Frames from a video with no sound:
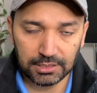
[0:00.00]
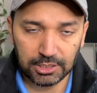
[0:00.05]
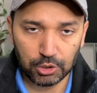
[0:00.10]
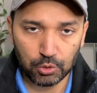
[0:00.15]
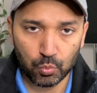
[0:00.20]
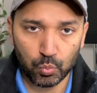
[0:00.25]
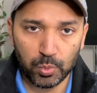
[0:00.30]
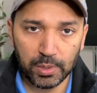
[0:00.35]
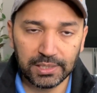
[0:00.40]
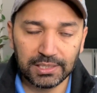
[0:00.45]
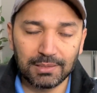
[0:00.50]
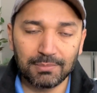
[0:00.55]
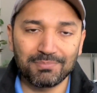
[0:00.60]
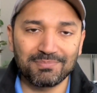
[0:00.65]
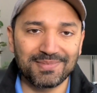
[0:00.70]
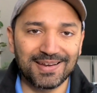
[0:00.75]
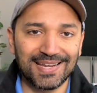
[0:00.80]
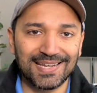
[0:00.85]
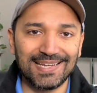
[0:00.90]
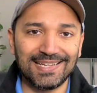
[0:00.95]
where the
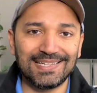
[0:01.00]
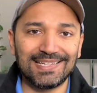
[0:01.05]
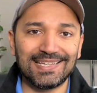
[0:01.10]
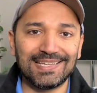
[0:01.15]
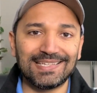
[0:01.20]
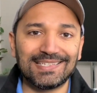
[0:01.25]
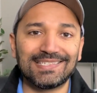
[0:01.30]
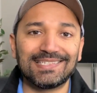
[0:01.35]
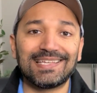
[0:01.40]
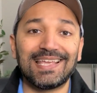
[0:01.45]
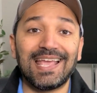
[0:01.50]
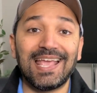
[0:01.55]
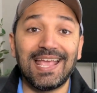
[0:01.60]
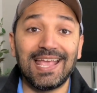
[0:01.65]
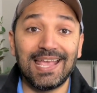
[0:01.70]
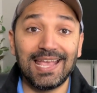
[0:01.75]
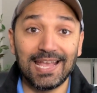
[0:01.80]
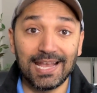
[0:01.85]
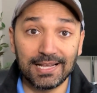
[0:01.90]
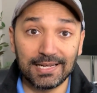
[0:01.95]
market is
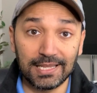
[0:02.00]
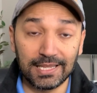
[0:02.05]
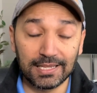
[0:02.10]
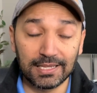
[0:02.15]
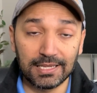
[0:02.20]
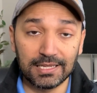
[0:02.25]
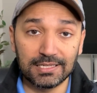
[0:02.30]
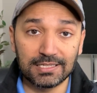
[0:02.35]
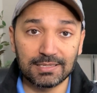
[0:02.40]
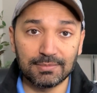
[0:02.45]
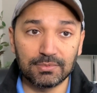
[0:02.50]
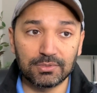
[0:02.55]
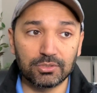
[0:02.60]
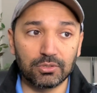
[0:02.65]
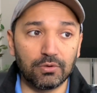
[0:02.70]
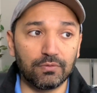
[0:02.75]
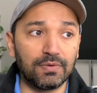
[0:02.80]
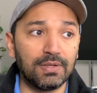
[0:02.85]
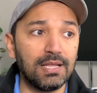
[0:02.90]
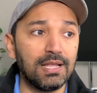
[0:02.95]
heading in terms
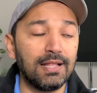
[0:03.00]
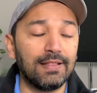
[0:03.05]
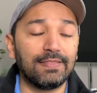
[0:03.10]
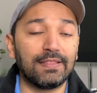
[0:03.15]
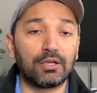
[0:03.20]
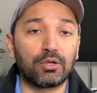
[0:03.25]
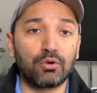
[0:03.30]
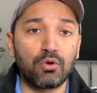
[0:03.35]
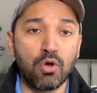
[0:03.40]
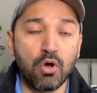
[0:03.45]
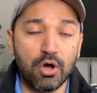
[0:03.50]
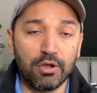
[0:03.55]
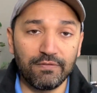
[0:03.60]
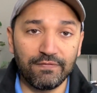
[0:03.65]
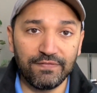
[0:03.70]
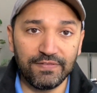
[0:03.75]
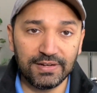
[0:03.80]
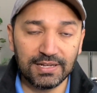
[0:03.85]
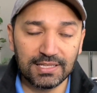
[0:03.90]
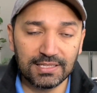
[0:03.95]
of the
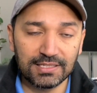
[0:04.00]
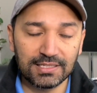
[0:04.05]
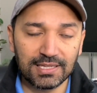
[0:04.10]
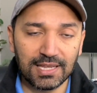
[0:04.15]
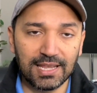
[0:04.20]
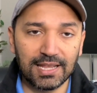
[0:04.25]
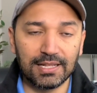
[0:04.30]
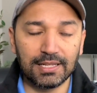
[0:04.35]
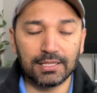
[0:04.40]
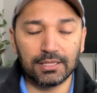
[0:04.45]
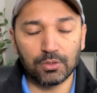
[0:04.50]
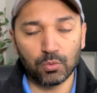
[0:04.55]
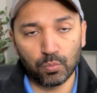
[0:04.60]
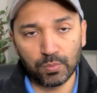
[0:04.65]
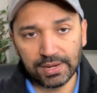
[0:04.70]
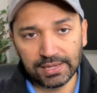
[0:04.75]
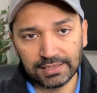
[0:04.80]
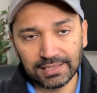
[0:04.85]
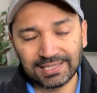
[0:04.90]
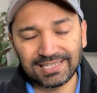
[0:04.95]
confidence and the
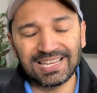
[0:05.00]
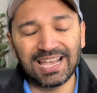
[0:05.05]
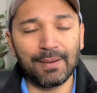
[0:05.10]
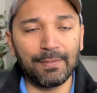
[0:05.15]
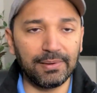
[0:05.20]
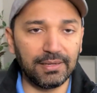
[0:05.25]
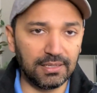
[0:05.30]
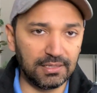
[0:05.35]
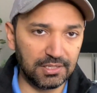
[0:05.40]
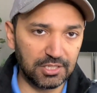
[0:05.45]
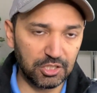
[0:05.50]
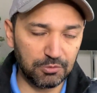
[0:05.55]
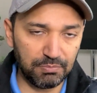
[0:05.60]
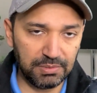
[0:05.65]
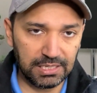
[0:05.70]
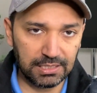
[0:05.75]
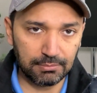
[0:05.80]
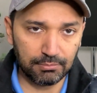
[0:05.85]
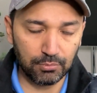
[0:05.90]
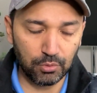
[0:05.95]
way the capital is
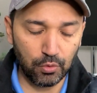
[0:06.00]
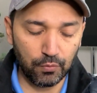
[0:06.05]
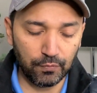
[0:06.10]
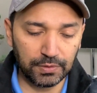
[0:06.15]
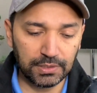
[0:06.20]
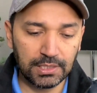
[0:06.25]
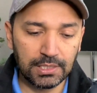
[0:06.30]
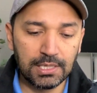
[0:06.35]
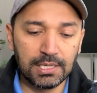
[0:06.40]
being moved.